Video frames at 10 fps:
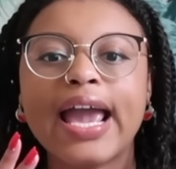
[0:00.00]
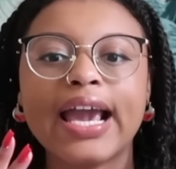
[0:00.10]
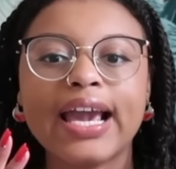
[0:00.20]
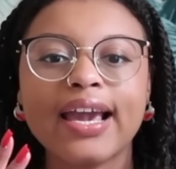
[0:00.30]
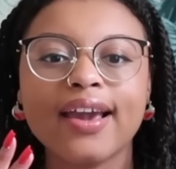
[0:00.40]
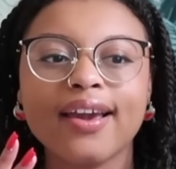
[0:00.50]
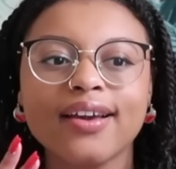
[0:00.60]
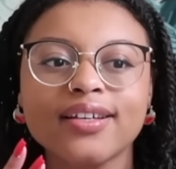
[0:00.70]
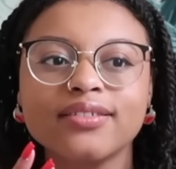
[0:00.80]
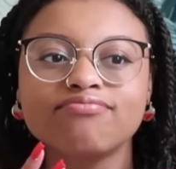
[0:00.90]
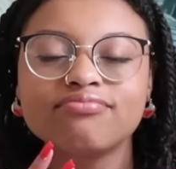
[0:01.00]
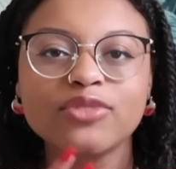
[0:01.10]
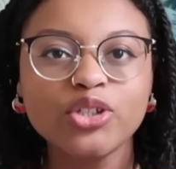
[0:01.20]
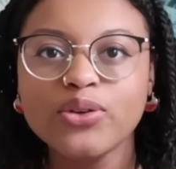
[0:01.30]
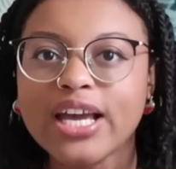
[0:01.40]
a
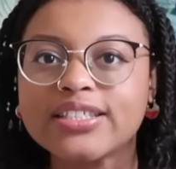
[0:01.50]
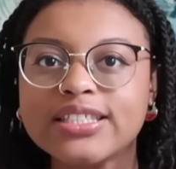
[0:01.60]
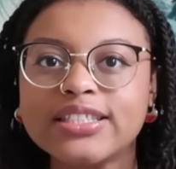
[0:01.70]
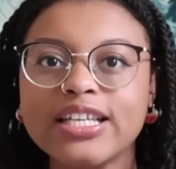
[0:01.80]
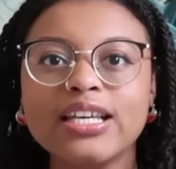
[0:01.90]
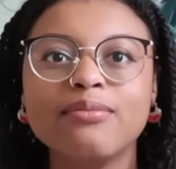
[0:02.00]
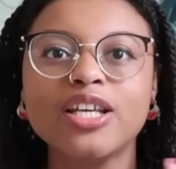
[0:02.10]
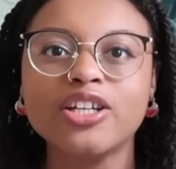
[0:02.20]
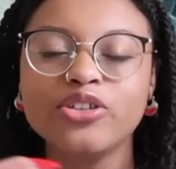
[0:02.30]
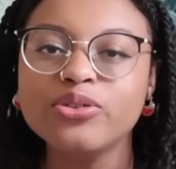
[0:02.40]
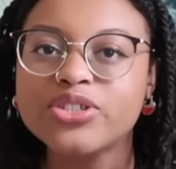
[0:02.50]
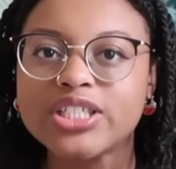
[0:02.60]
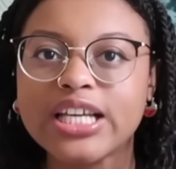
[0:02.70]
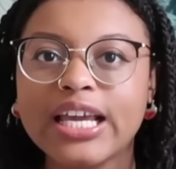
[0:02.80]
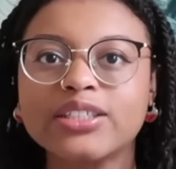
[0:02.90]
new Exy team in a new
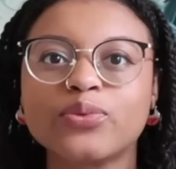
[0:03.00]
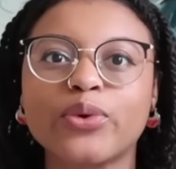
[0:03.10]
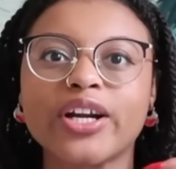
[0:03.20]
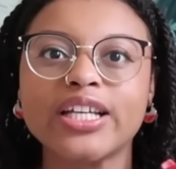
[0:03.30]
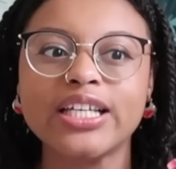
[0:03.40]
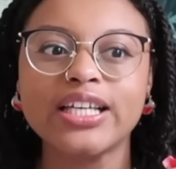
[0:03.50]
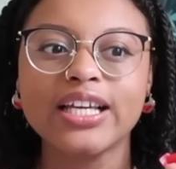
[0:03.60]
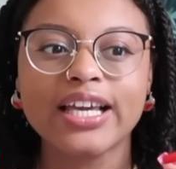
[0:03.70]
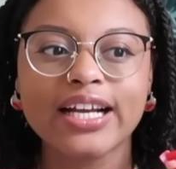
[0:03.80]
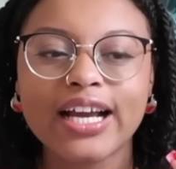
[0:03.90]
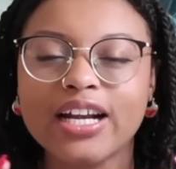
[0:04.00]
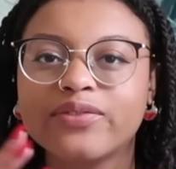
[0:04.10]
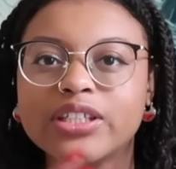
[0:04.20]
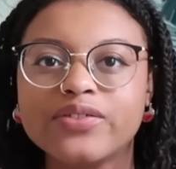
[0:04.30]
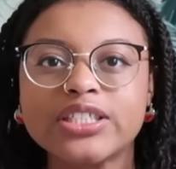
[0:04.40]
state where he can kind
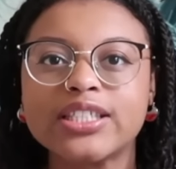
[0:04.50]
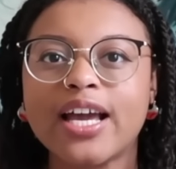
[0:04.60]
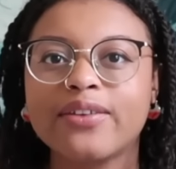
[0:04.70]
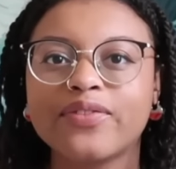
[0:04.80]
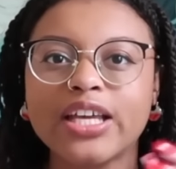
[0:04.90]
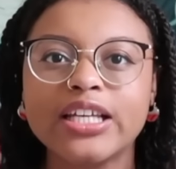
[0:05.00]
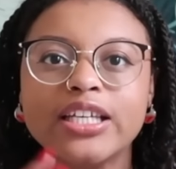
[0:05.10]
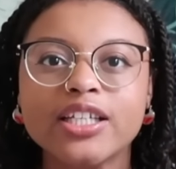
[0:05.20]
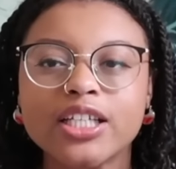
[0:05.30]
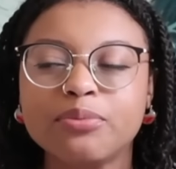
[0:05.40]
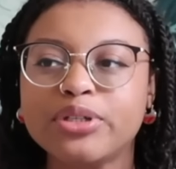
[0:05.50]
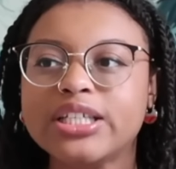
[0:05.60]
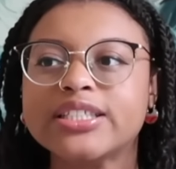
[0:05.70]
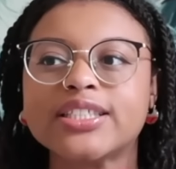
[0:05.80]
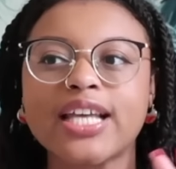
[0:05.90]
of live his life and heal in
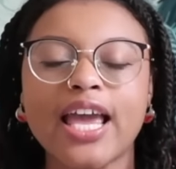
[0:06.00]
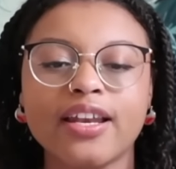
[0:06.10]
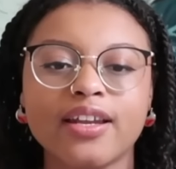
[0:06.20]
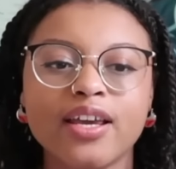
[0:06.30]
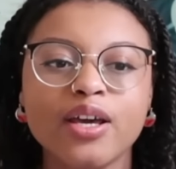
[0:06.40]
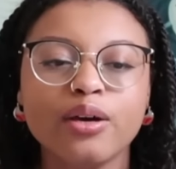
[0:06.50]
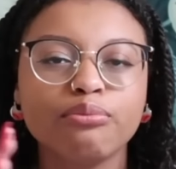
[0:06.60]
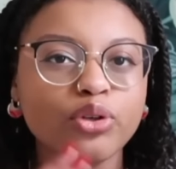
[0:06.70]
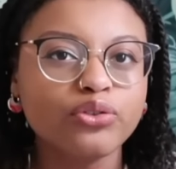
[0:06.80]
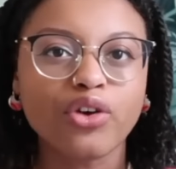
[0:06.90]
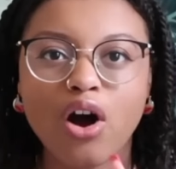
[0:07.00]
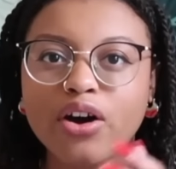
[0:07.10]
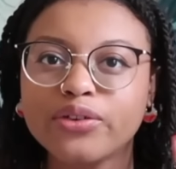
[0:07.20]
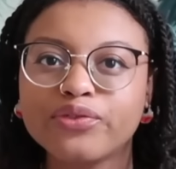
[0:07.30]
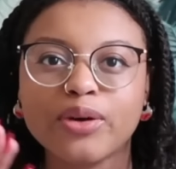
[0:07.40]
peace and move
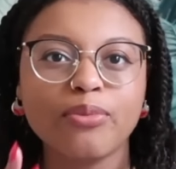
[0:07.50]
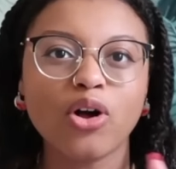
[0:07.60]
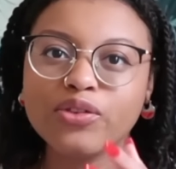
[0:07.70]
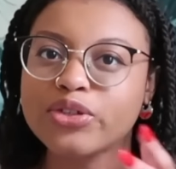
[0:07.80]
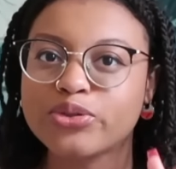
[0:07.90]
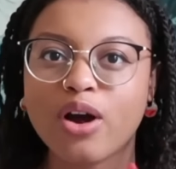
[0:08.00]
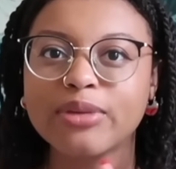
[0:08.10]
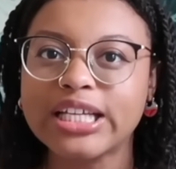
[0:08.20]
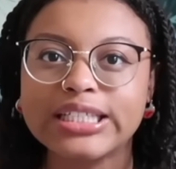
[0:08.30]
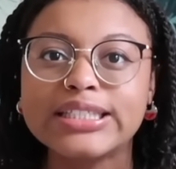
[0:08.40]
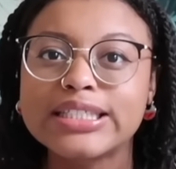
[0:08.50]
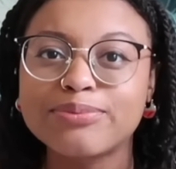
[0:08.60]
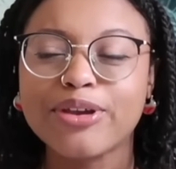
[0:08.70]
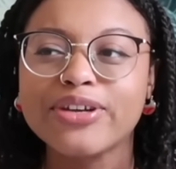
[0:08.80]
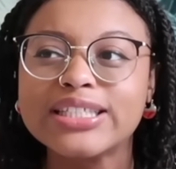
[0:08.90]
on from all of the trauma that he's
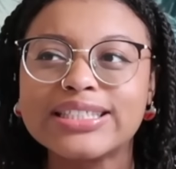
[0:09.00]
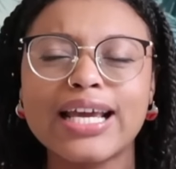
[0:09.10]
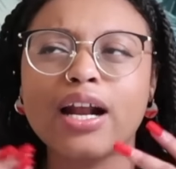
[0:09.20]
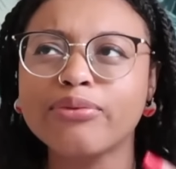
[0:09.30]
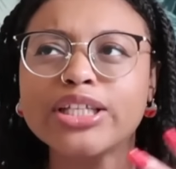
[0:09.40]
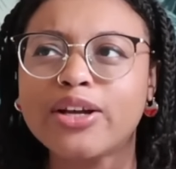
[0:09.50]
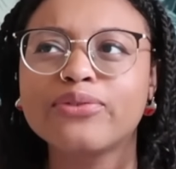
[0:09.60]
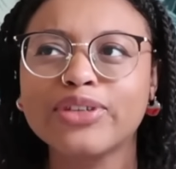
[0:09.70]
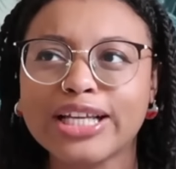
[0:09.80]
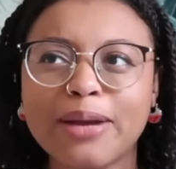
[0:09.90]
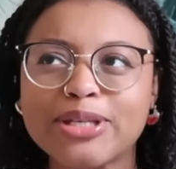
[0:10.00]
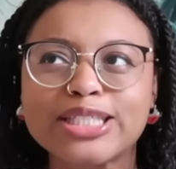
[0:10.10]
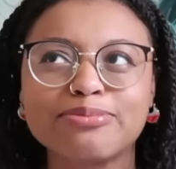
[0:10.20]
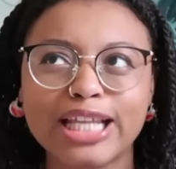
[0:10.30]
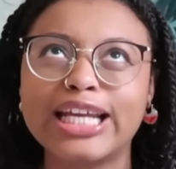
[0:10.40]
experienced. And I really don't feel like I'm
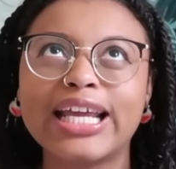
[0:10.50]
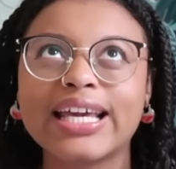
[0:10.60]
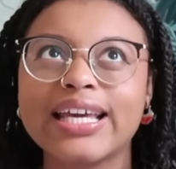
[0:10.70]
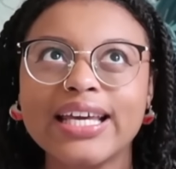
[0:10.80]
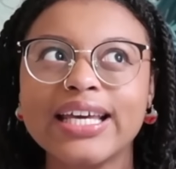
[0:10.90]
explaining